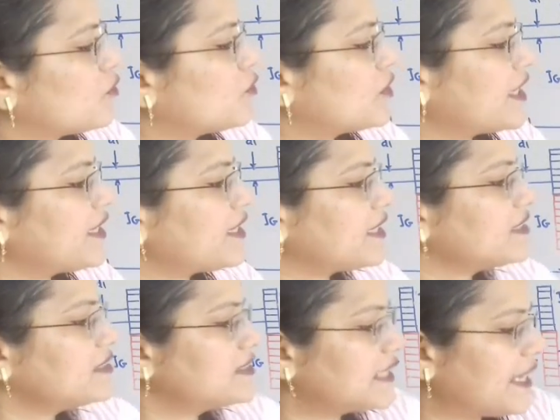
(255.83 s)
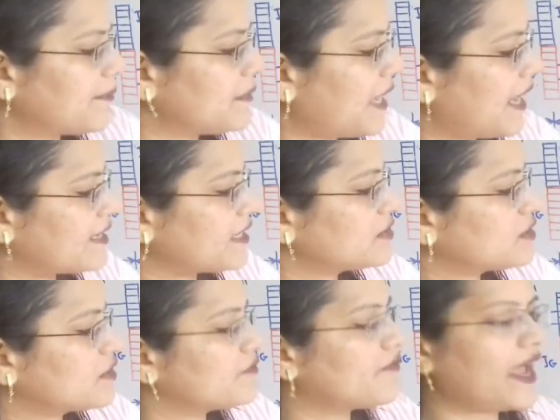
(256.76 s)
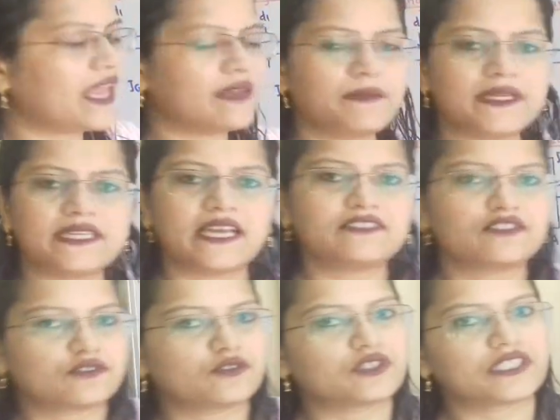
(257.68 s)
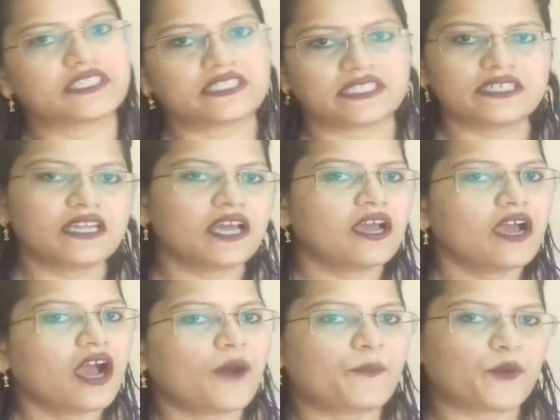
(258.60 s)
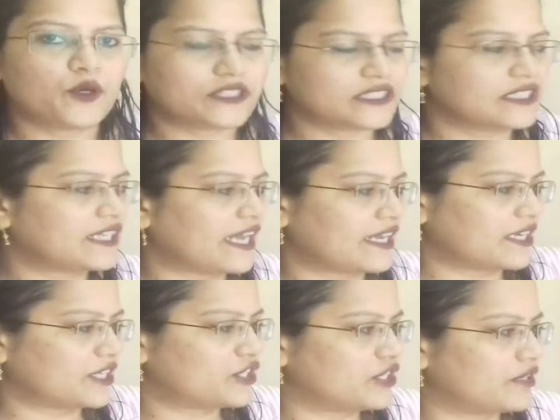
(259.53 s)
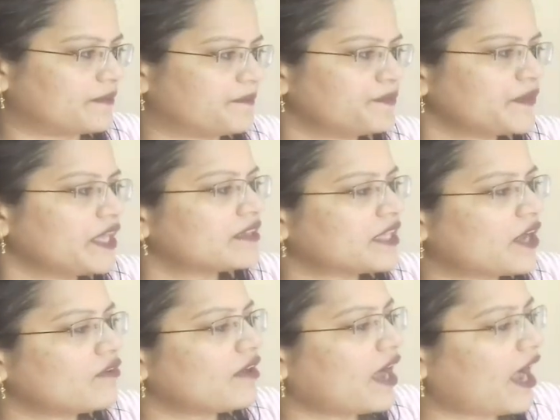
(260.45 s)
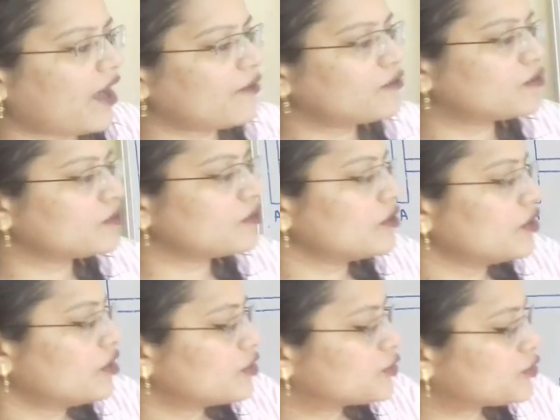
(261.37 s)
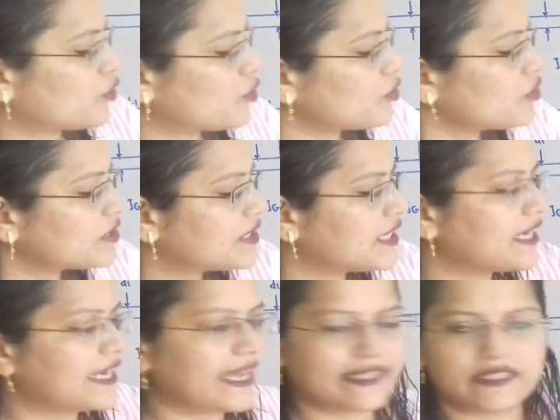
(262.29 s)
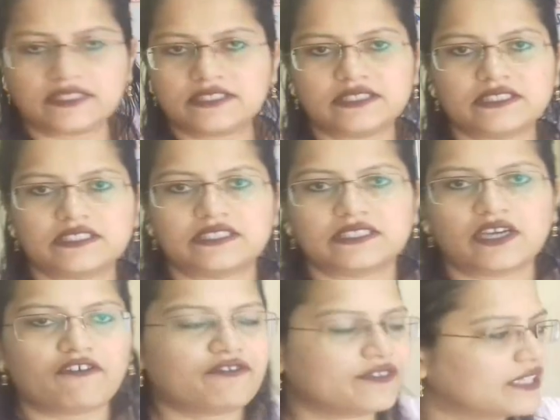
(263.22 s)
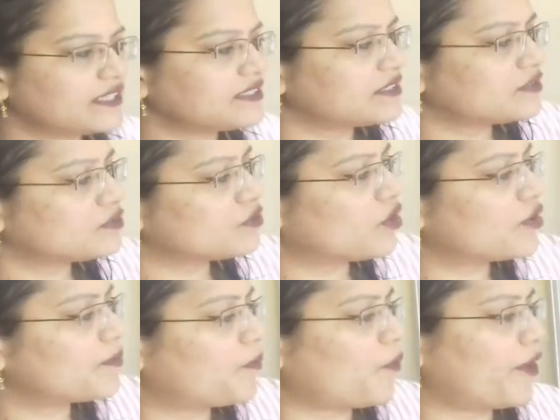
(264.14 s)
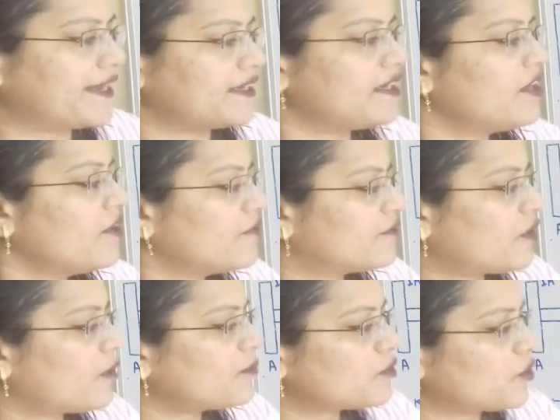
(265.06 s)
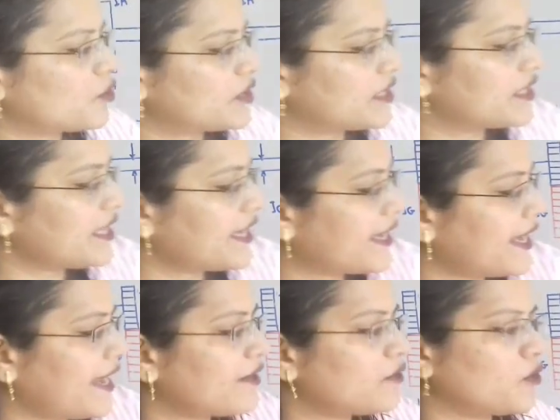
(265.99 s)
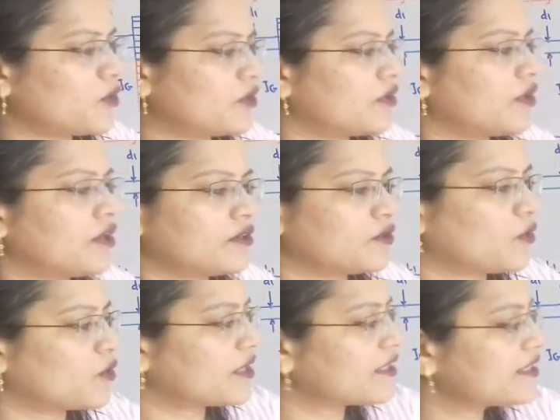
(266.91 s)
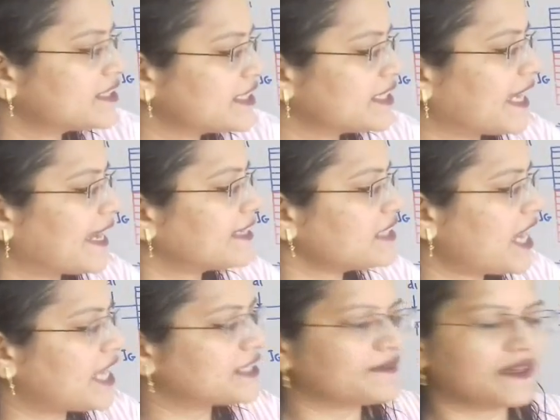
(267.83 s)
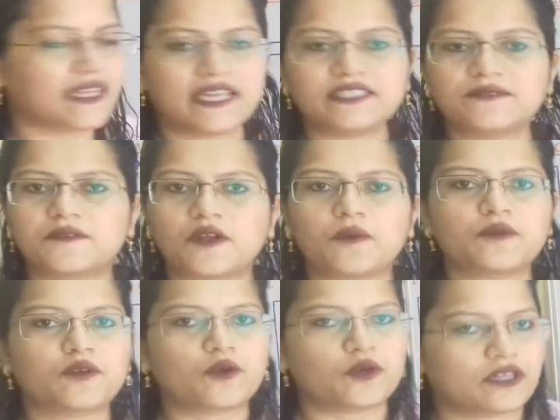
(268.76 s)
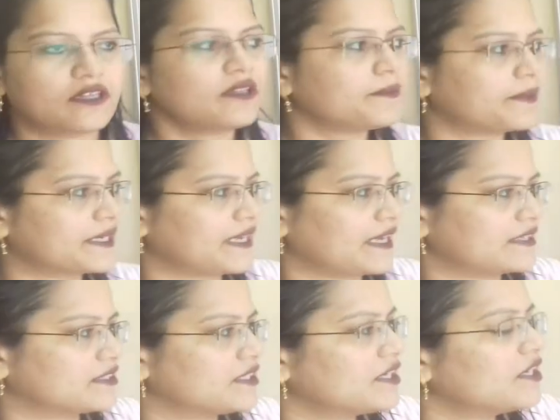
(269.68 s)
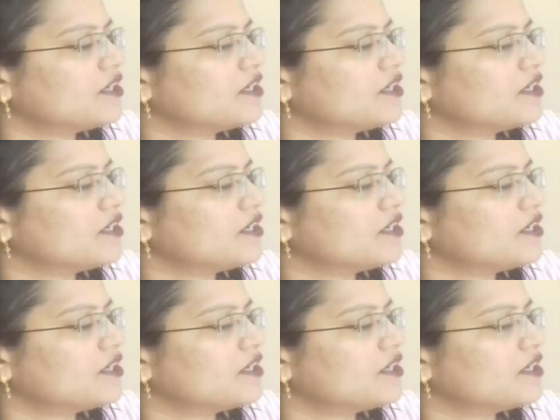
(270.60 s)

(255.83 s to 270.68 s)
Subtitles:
rotate in same direction while B dash rotate in opposite direction. Now how to show the length of this node point from rotor A and rotor C dash as well as from rotor B dash.